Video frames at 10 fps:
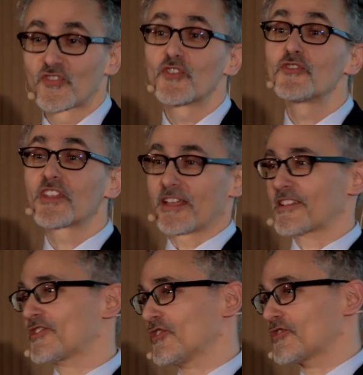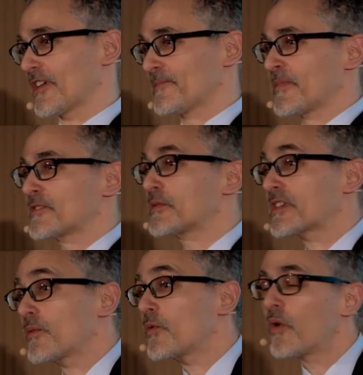Tuesday, is that Tuesday? So we
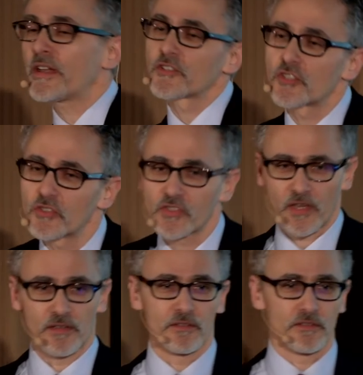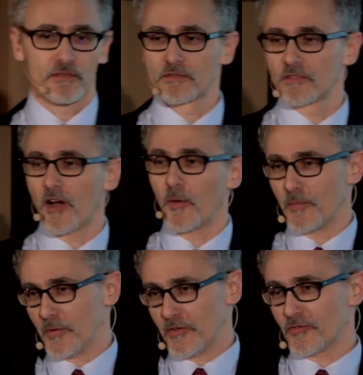say, well, when on Tuesday? I
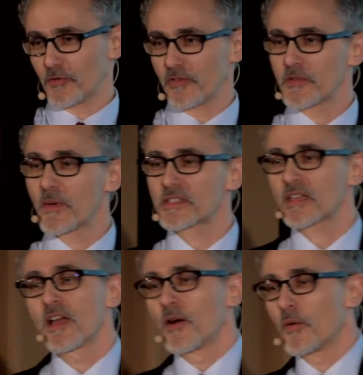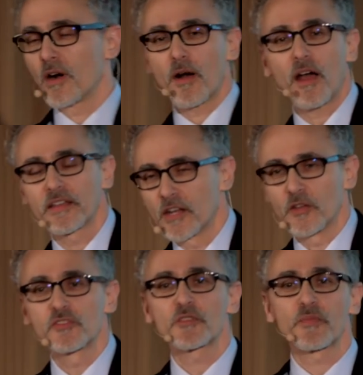won't put you through all of it. You might say, well, I don't
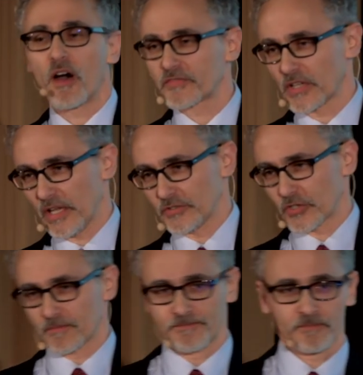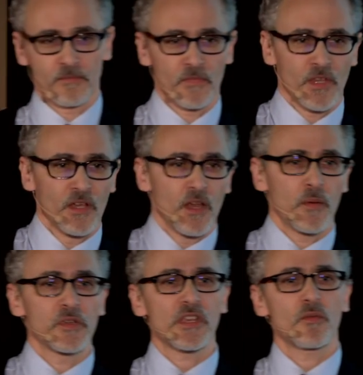know, just after lunch.
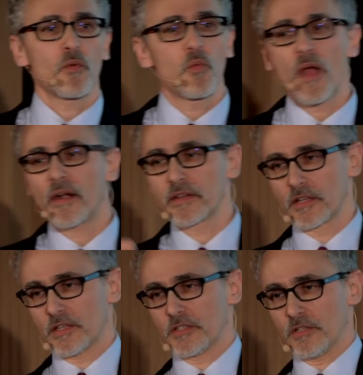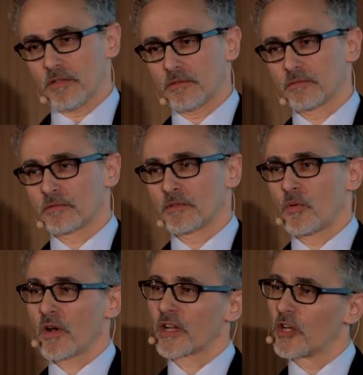And we'd say, well, where are you going to do?
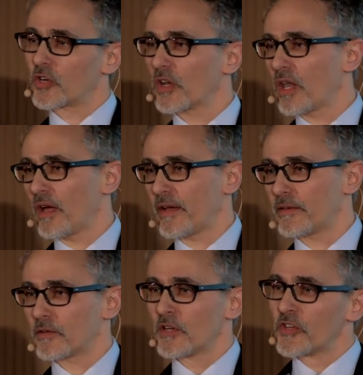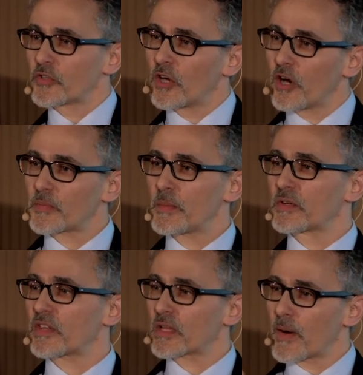Well, I'm going to look online. So you ask
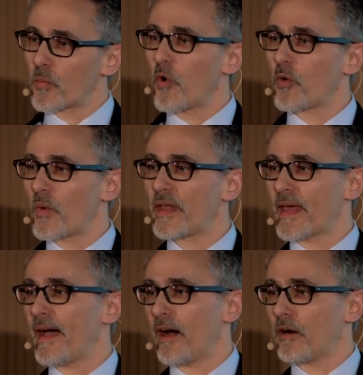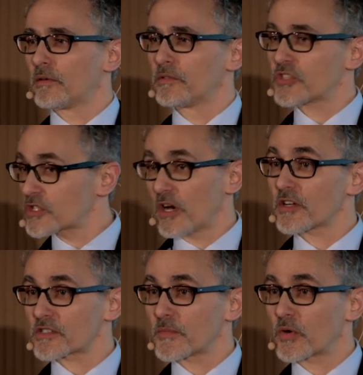people to think about what, when, how. Just
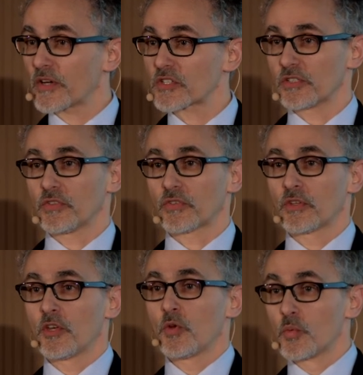ask them the questions.